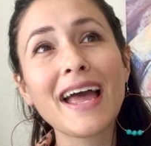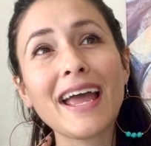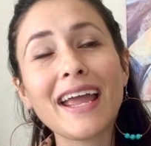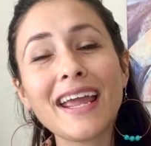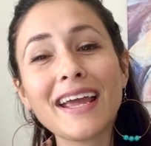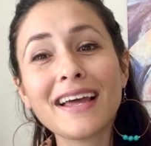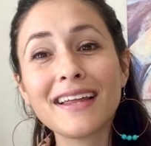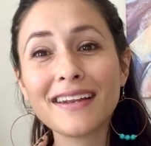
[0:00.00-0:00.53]

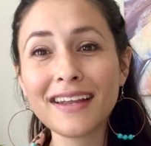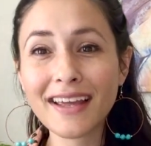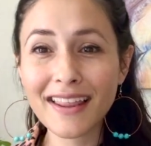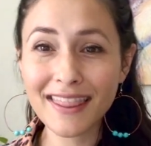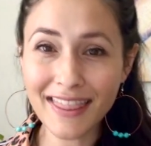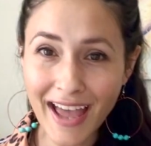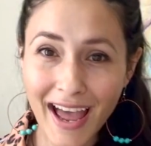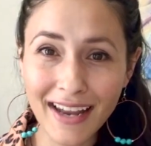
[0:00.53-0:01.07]
And
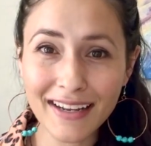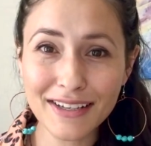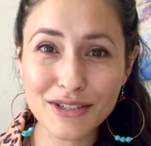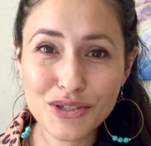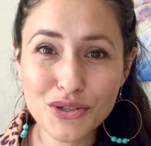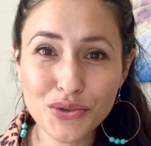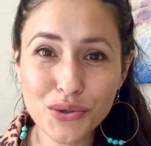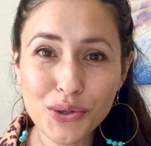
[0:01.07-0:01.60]
that
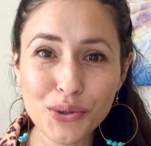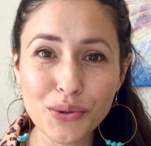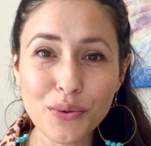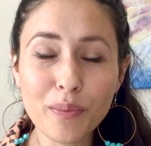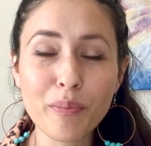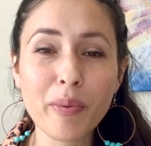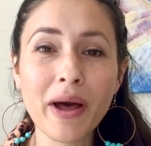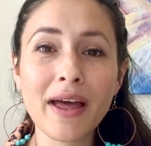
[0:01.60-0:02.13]
is
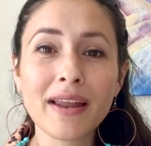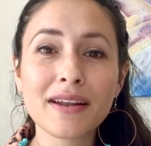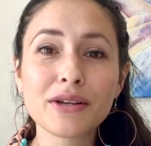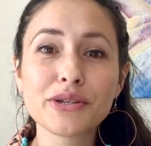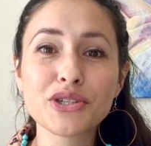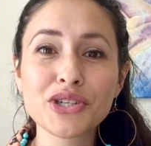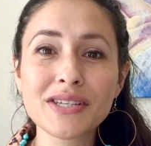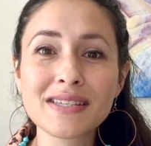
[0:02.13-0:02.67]
true,
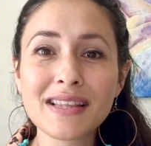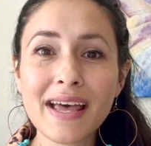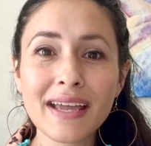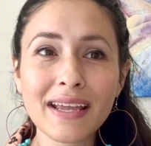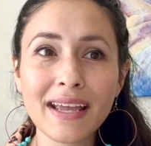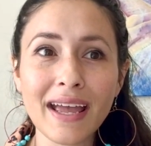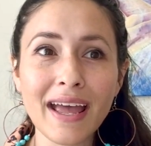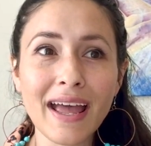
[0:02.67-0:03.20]
but just
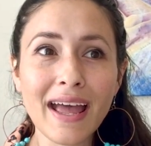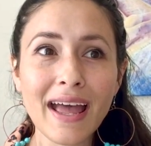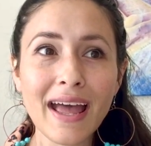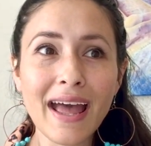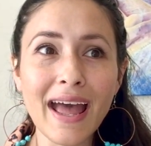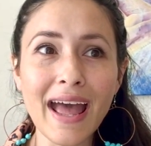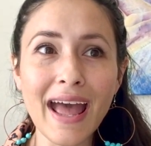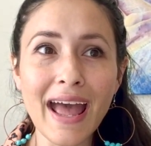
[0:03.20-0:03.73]
like
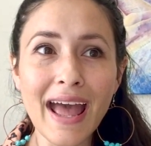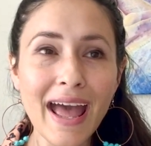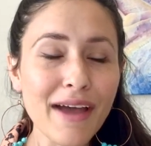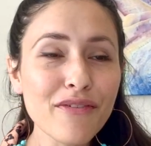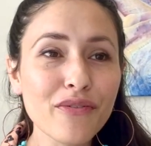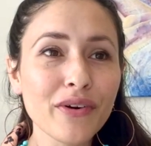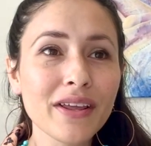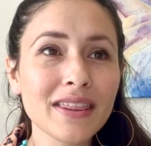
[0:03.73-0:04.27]

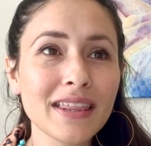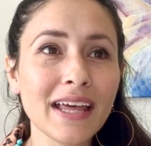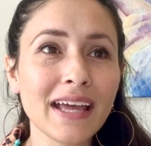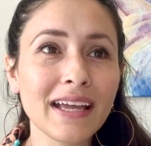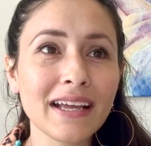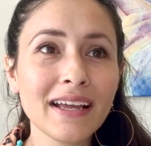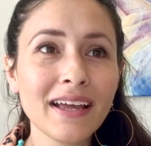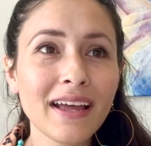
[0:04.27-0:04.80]

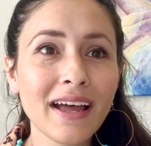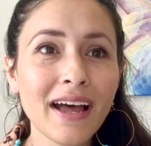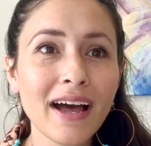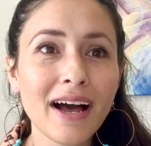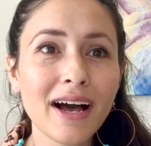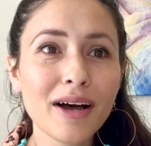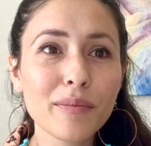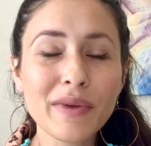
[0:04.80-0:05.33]
everything,
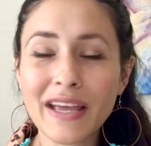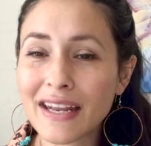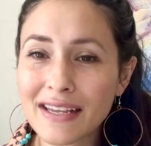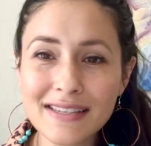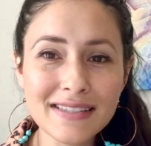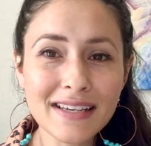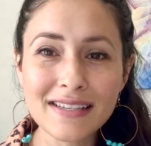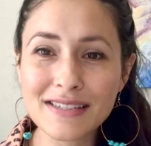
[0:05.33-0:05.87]
it
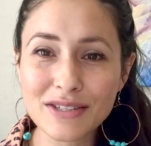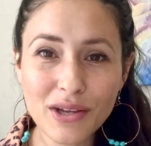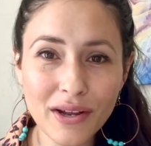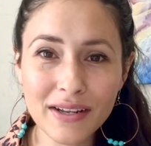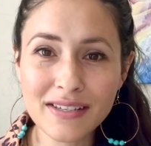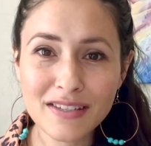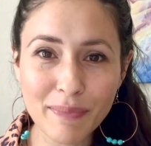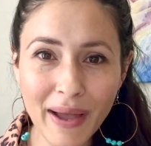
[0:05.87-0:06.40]
exists on
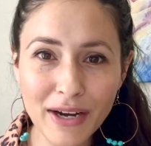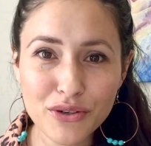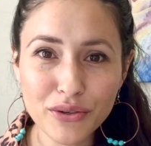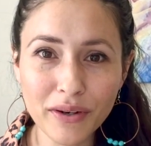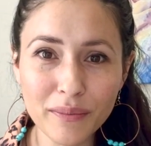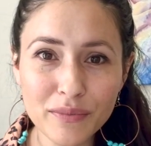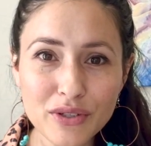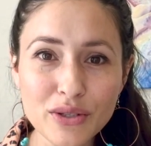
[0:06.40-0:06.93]
a
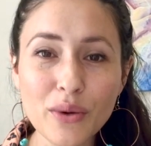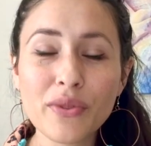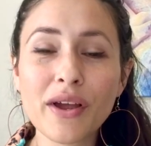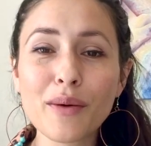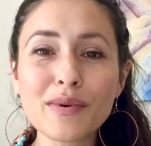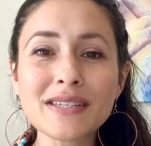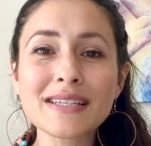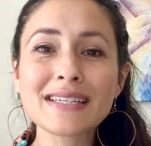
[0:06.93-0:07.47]
spectrum. So
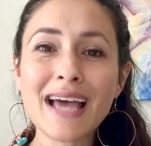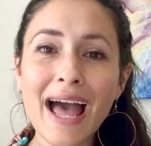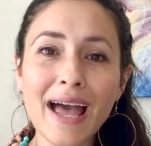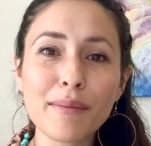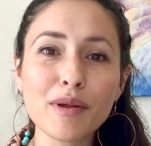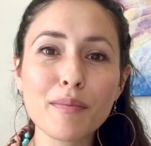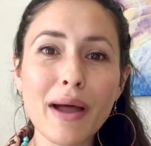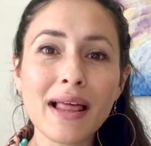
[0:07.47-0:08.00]
there was a
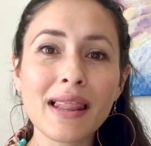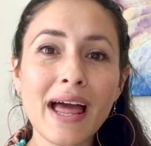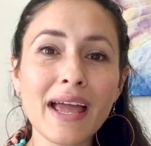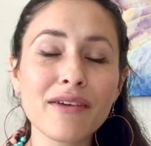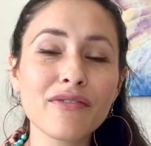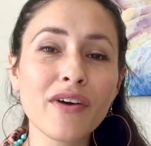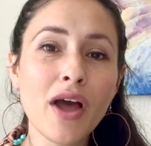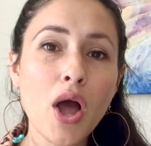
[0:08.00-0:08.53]
time in my
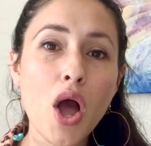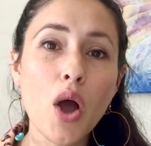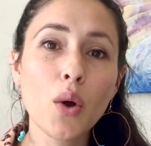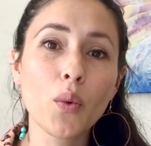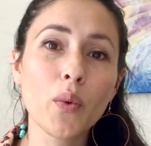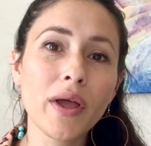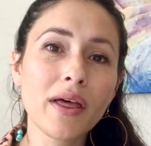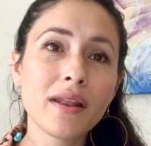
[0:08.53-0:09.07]
life
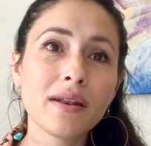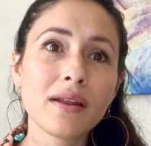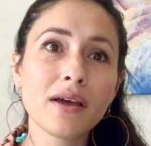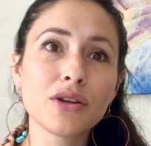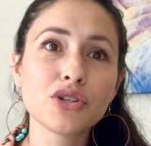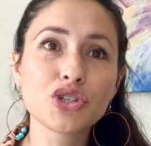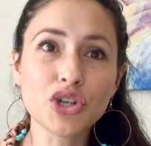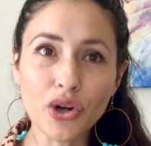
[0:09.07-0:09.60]

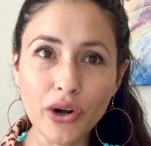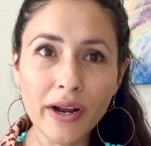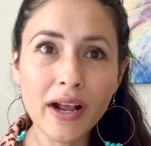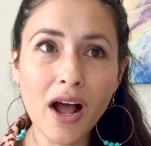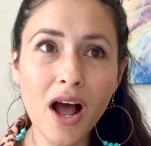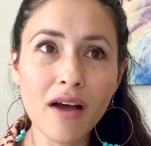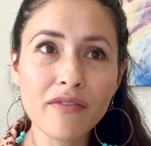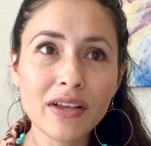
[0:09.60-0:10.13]
when
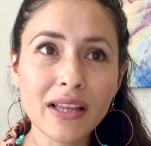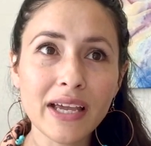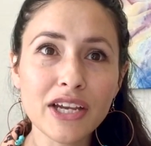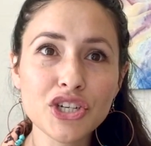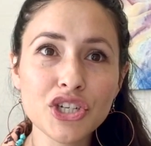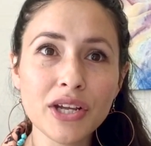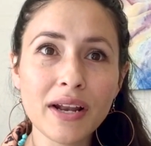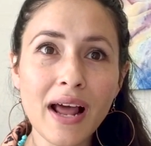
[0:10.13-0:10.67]
during
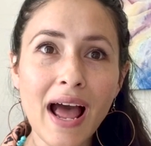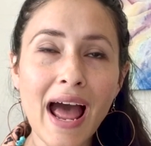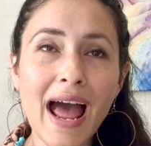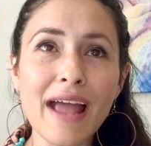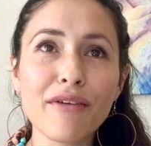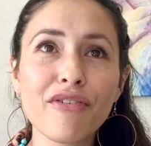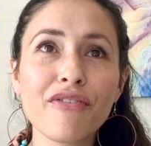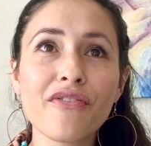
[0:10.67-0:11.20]
ovulation,
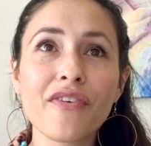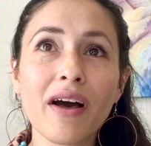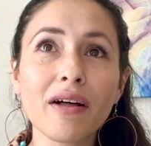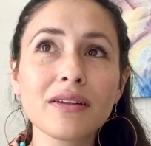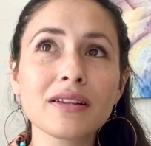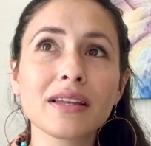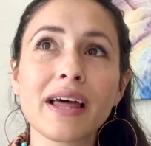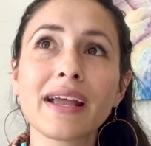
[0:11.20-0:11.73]
I
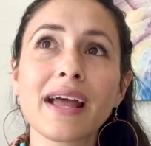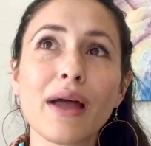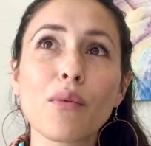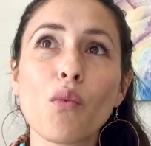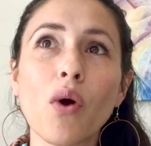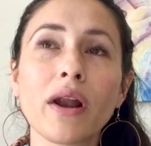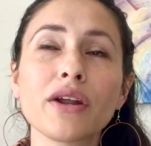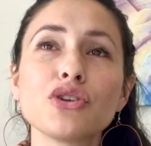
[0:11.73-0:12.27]
felt like I
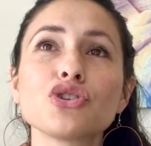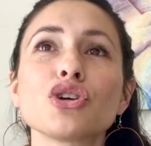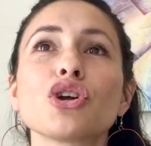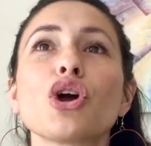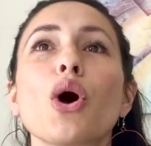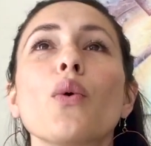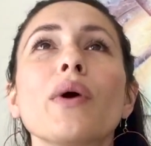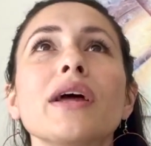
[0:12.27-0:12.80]
wanted to
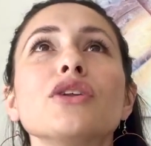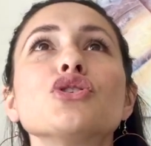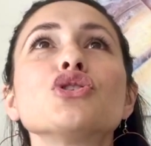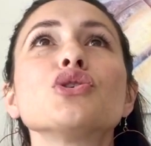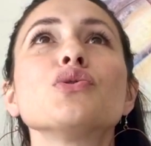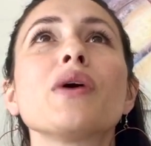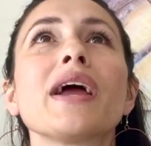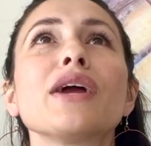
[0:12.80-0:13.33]
go
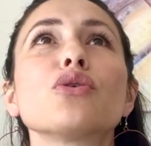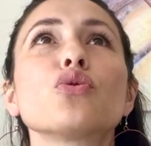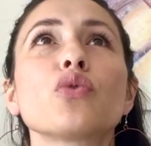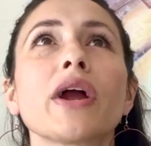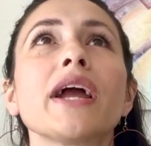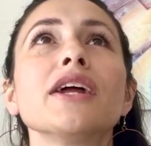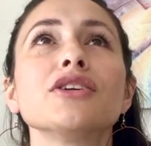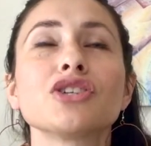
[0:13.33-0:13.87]
into a
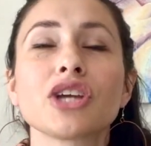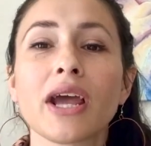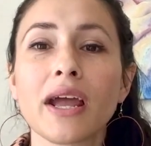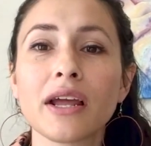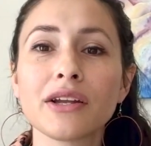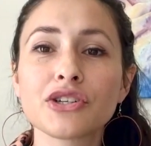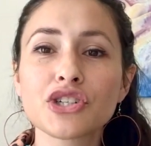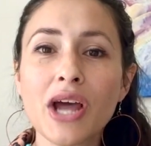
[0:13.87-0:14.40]
rage
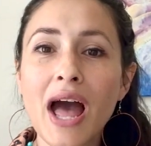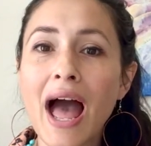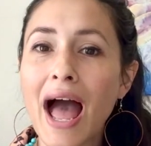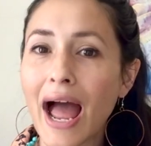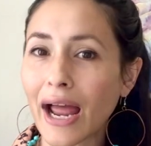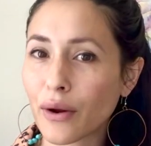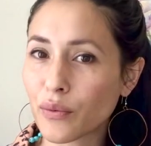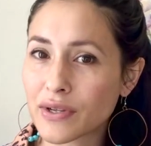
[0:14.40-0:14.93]
cage.
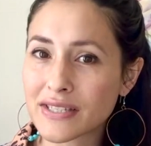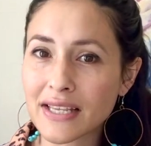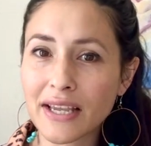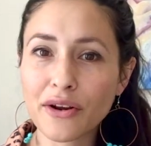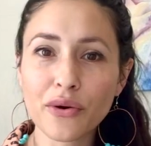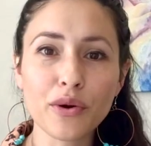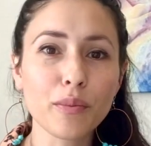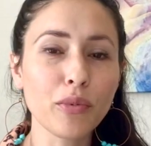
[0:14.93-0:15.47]
I was
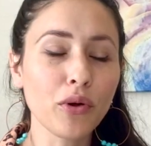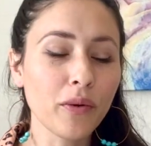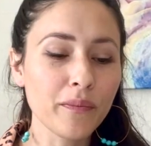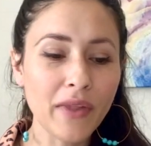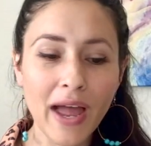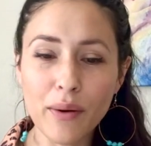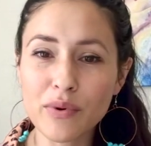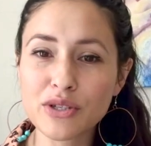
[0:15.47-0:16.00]
irritable,
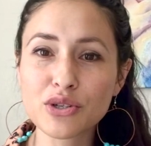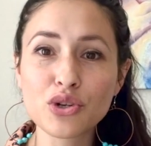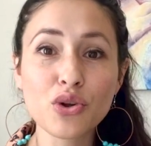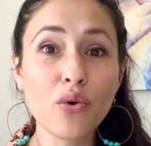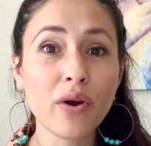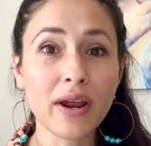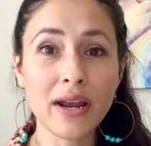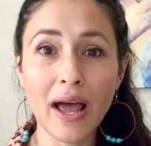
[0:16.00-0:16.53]
I was
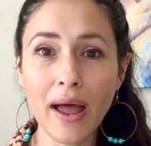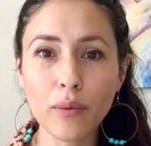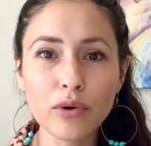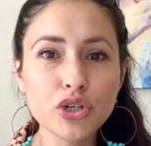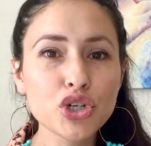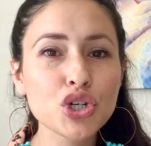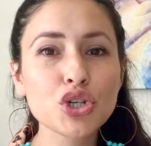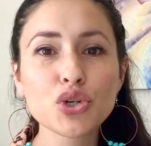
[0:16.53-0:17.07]
annoyed, I
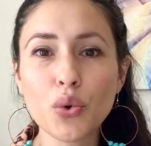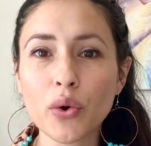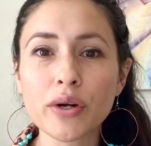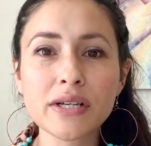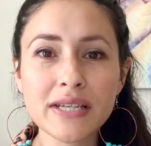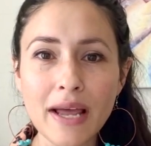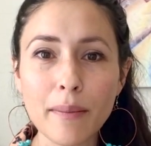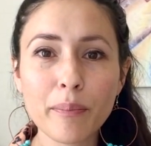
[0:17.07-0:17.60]
was
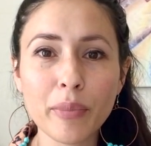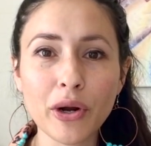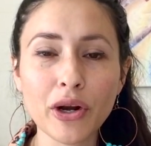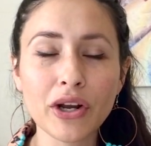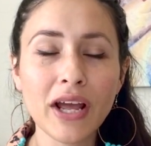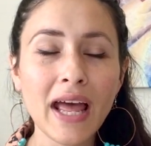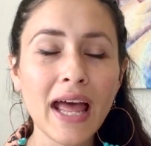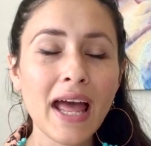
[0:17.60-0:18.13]

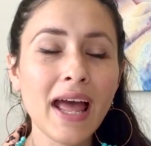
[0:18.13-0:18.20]
short-tempered.